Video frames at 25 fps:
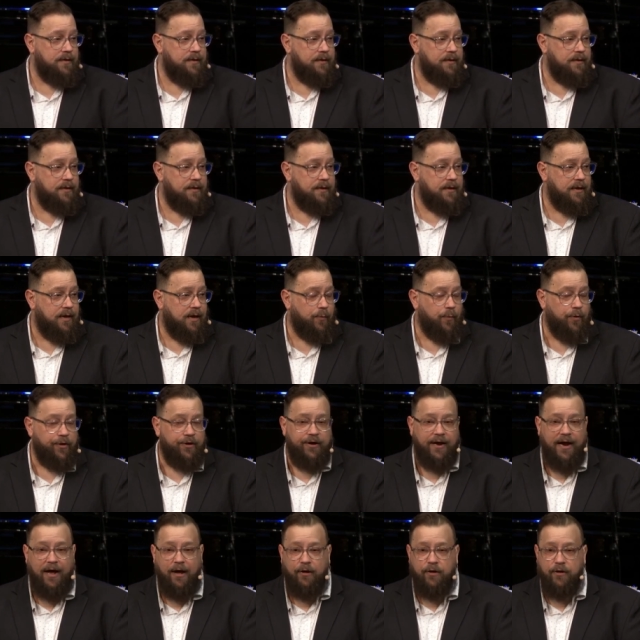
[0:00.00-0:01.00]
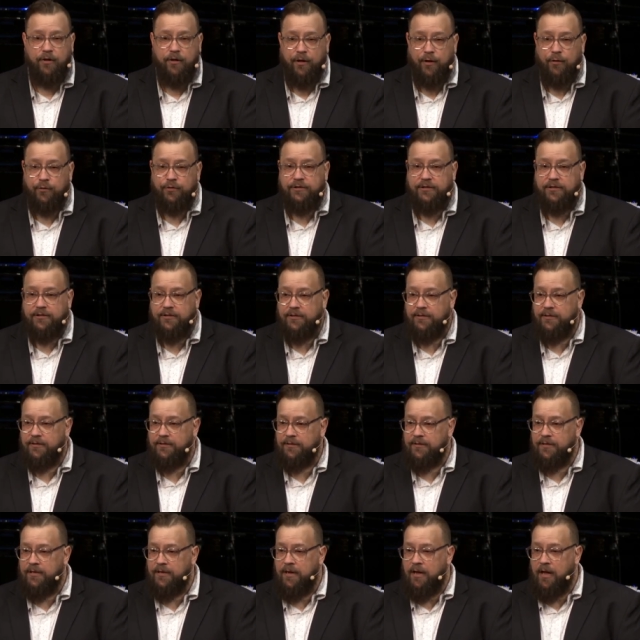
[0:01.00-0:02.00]
I wonder how close
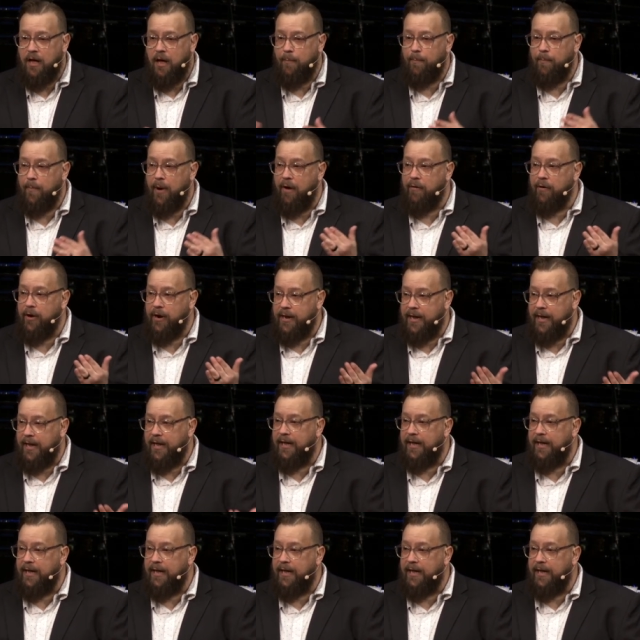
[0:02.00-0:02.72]
America